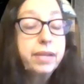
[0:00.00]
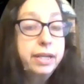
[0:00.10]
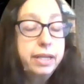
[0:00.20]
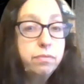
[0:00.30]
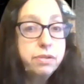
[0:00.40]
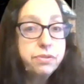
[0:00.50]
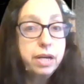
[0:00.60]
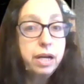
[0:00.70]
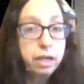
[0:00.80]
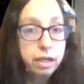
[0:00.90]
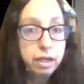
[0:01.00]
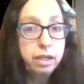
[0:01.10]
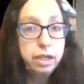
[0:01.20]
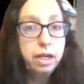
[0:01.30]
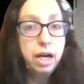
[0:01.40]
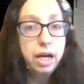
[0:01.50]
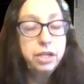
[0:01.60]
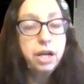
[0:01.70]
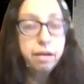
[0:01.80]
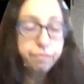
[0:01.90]
It was a
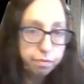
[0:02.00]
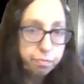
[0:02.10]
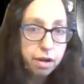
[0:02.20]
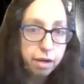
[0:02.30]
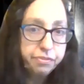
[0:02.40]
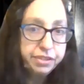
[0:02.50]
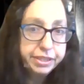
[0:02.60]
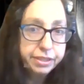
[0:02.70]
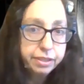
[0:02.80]
not-for-profit